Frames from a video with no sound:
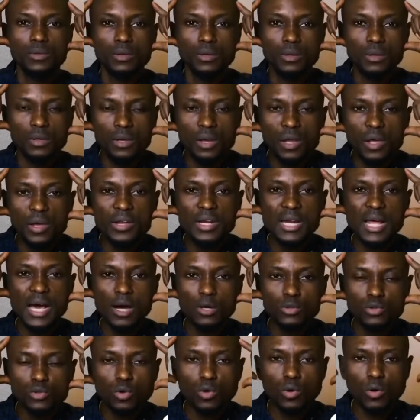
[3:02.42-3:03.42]
Learn
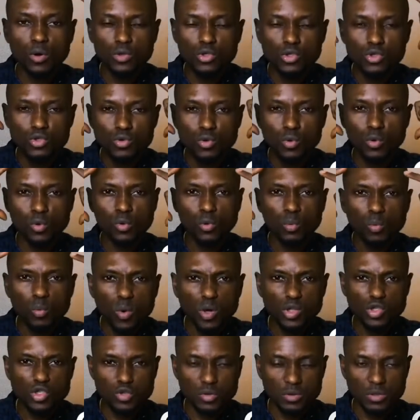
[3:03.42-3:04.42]
how to control
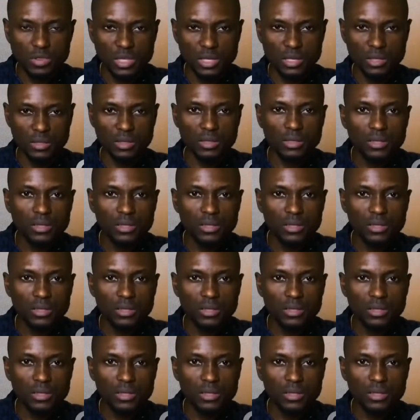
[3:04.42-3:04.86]
what you think.